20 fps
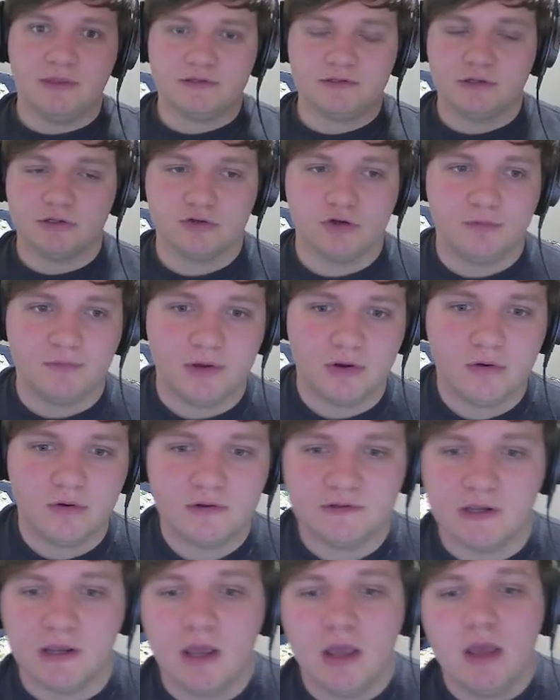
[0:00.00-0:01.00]
gonna drive me
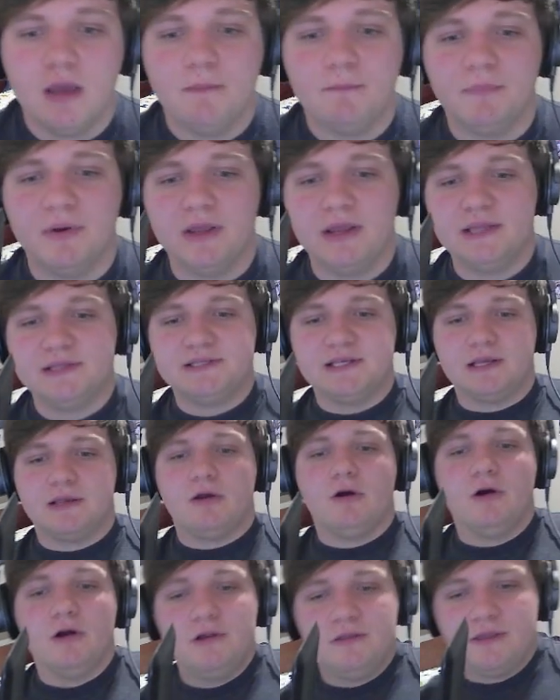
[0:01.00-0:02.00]
crazy. But it's a
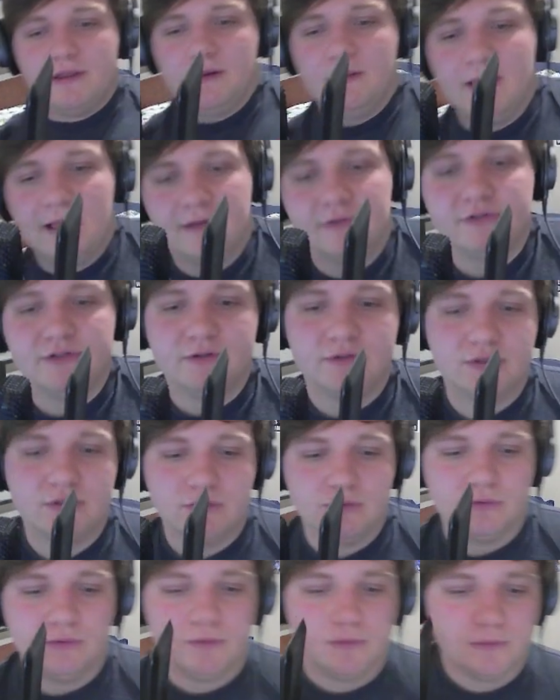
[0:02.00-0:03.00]
card that allows you
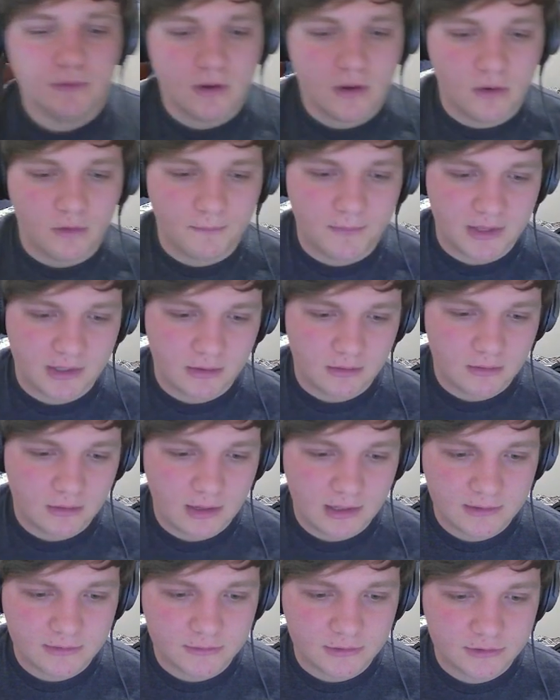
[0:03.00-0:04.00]
to. Oh man,
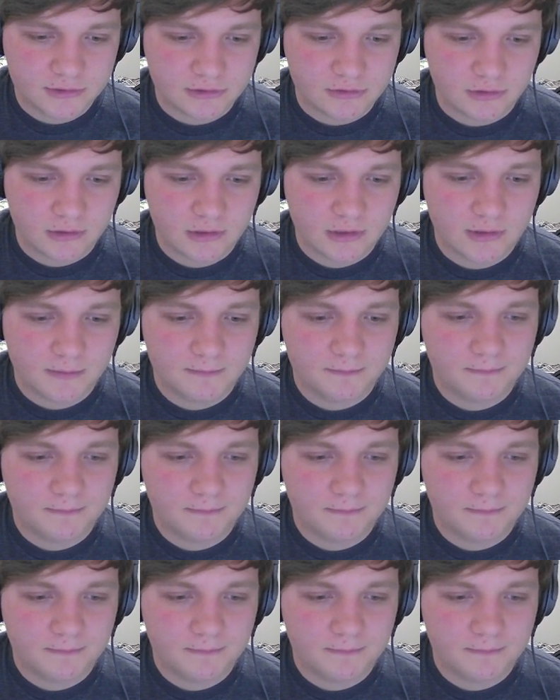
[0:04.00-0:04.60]
I'll just look it up.